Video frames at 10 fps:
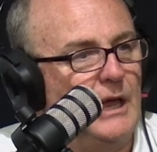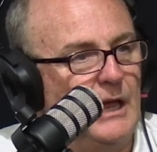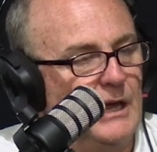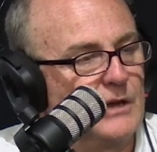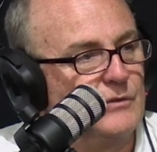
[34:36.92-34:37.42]
a
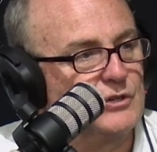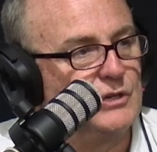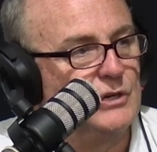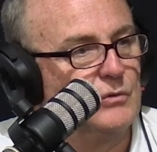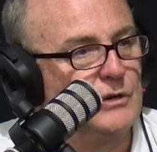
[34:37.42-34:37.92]
heck of a
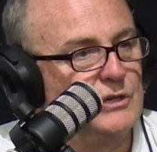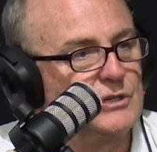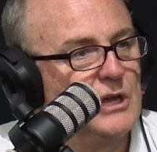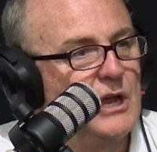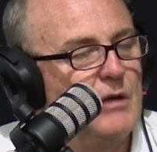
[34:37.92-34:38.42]

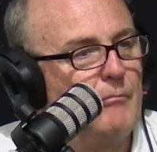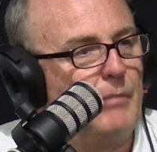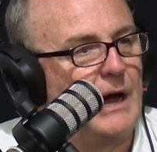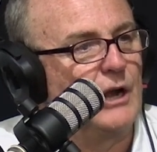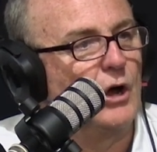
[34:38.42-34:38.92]
series,
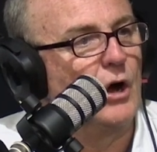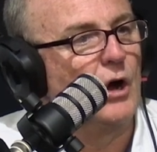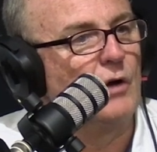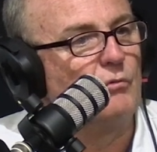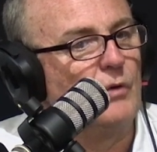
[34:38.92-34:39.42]
but
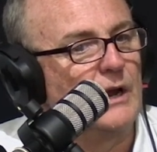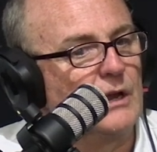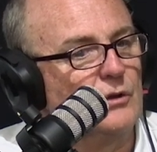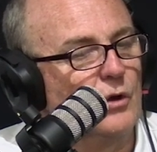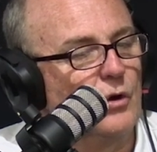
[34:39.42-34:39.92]
I
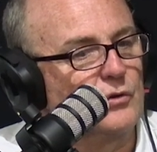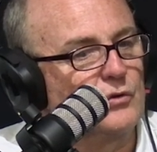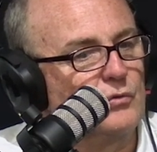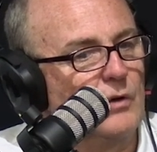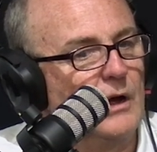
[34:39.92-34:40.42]
reckon
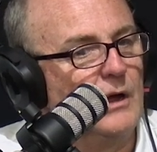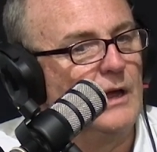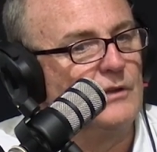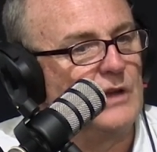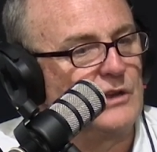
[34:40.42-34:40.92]
Australia,
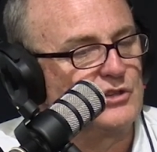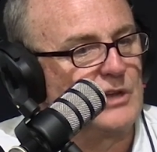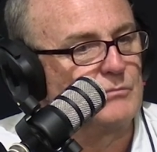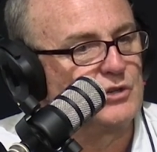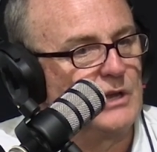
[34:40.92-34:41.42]
at
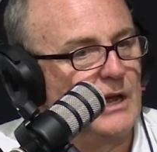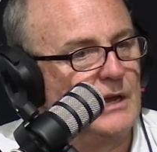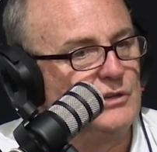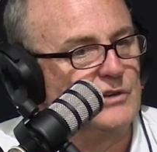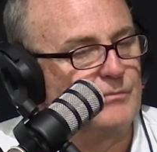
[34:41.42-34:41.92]
some
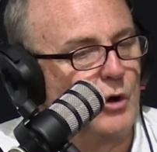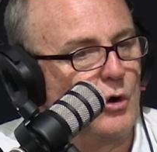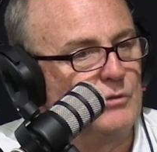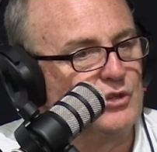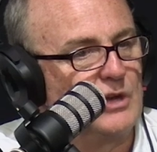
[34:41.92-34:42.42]
stage, if
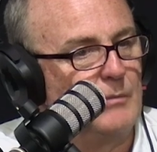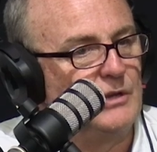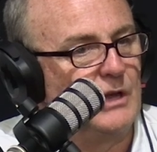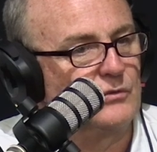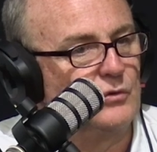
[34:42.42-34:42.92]
Mohamed
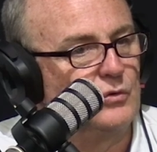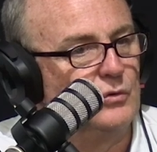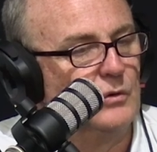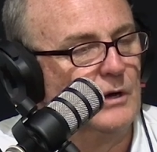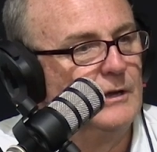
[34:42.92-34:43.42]
Shami doesn't
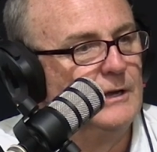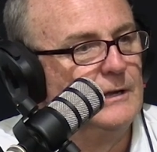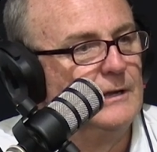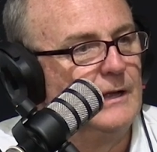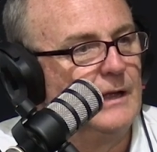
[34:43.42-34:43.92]
tour,
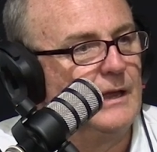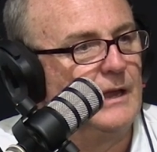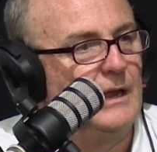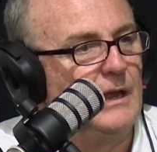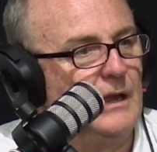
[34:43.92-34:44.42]

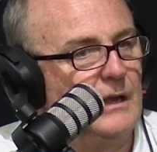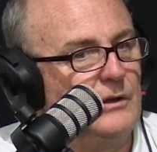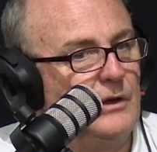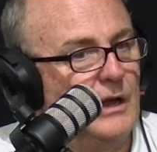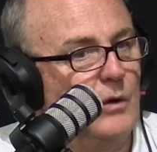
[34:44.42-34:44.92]

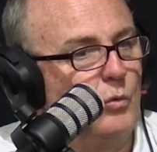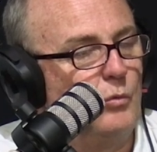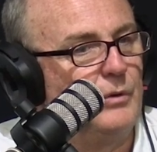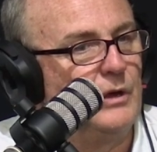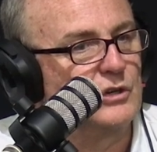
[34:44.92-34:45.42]
India
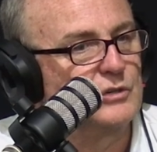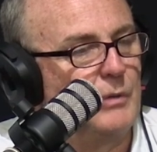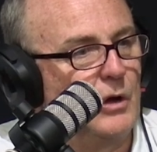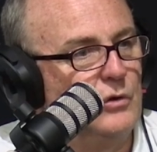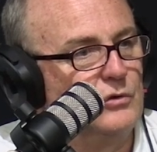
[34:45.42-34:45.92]
will be
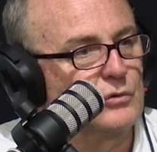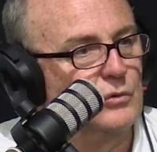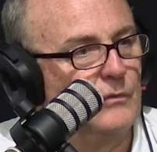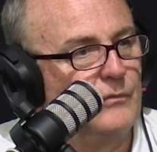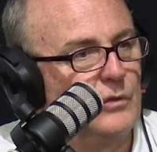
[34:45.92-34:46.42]
exposed
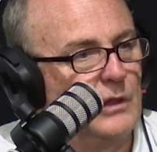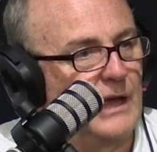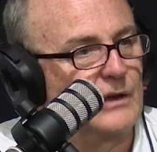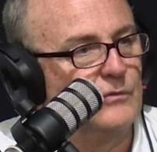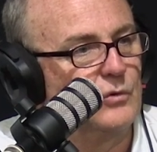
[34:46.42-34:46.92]
for the
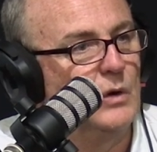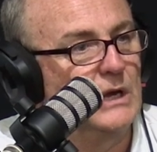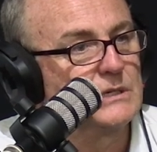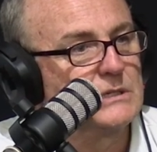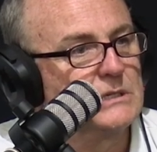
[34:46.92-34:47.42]
lack of
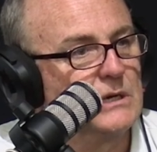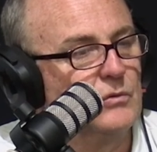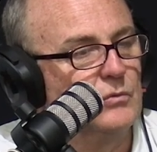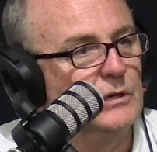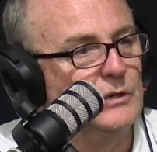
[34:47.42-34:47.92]
quicks.
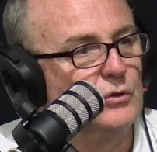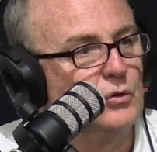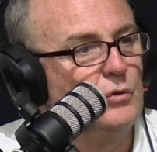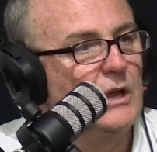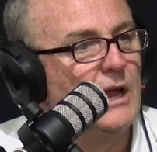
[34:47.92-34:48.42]
I really
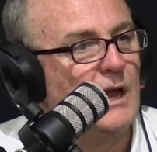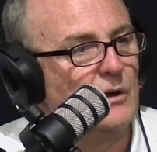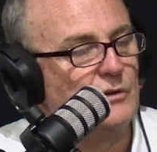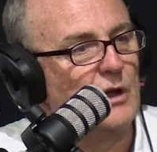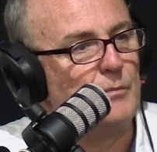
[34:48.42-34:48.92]
do.
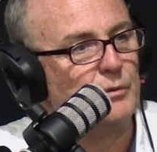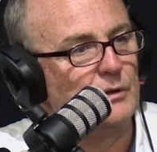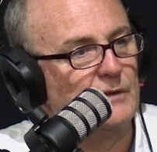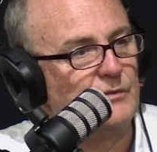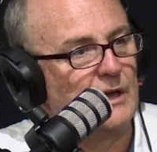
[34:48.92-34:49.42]
And I don't
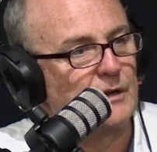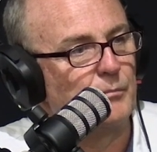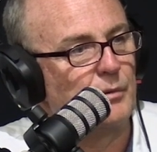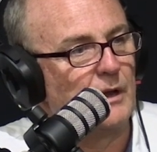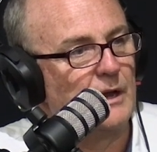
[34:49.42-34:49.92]
believe they
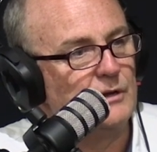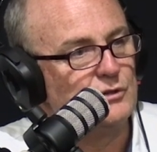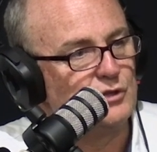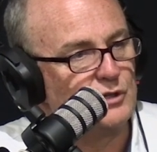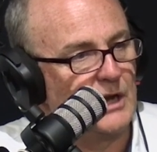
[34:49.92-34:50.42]
can
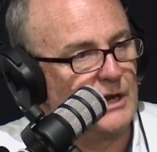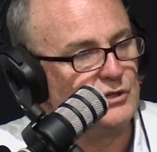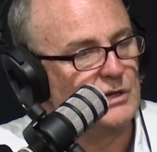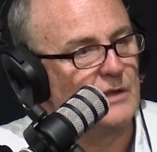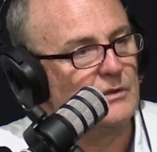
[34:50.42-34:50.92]
play
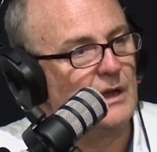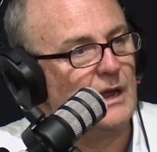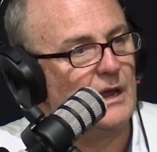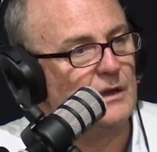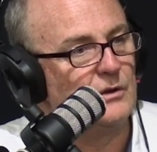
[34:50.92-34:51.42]
Jadeja
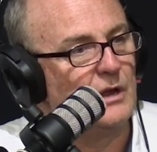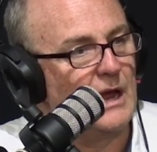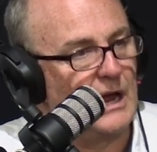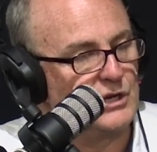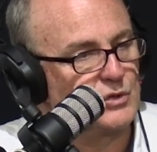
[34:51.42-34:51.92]
and
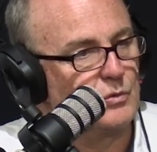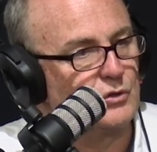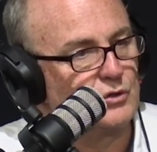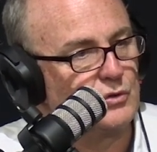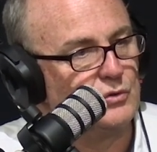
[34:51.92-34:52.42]

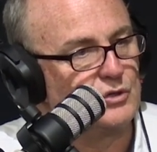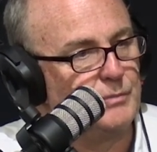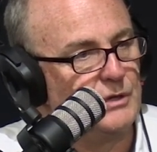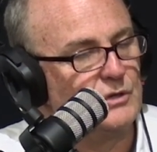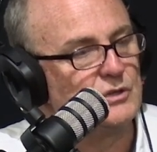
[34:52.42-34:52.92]
Ashwin, the two
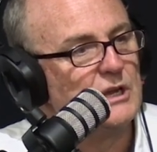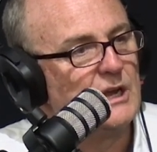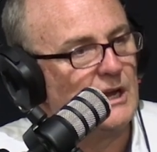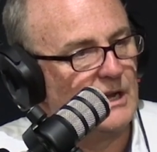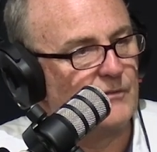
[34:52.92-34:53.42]
spinners,
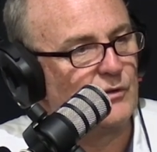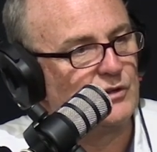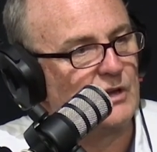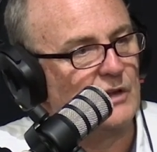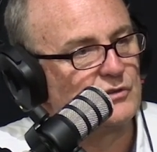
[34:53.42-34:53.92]
in
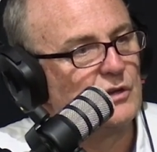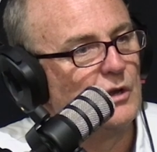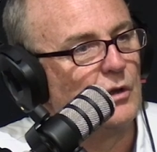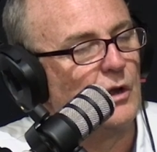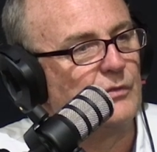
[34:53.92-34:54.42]
every test
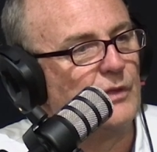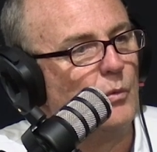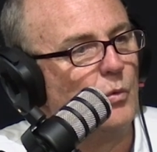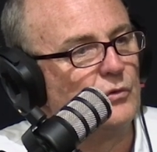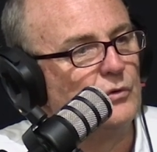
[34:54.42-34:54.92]
like
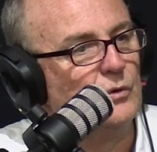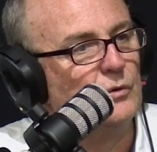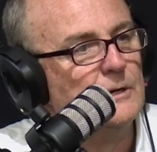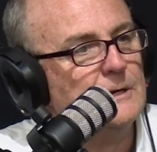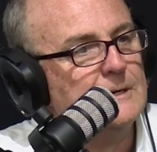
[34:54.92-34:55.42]
they want
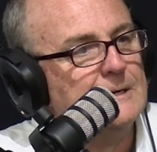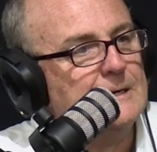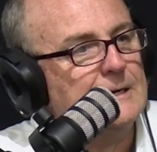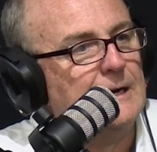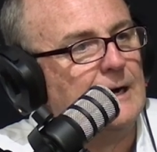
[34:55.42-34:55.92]
to.
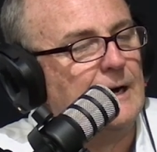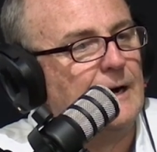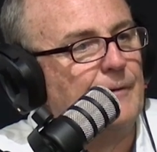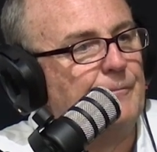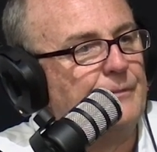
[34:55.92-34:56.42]

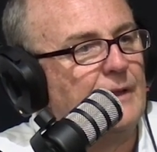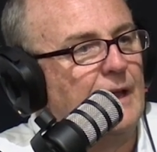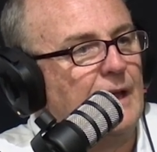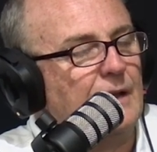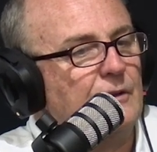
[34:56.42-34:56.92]

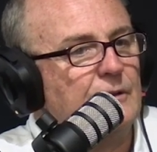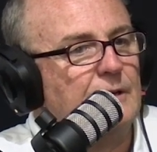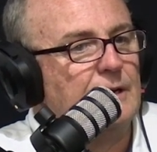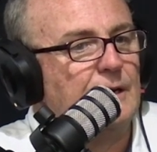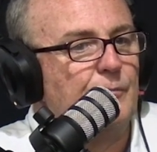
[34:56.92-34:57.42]

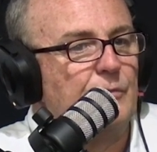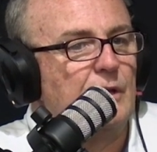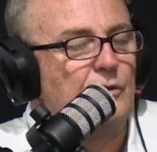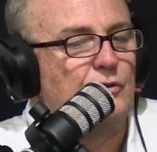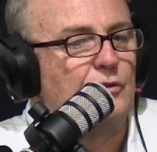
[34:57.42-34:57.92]

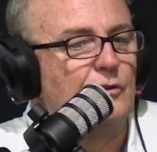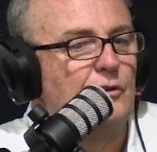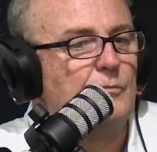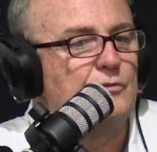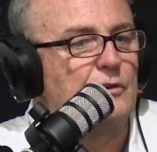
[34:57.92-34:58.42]
In
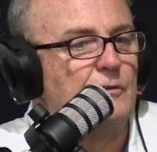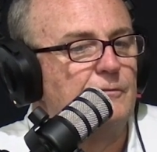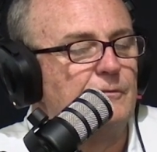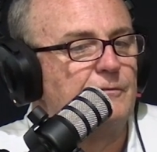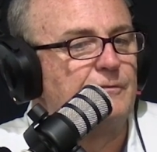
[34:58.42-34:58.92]
terms
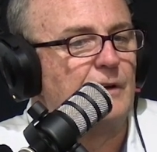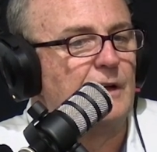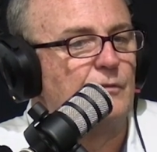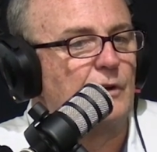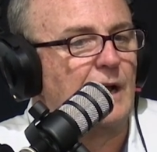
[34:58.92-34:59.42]
of
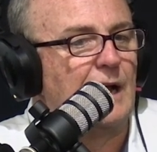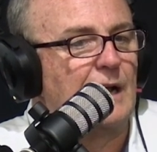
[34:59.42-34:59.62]
favourite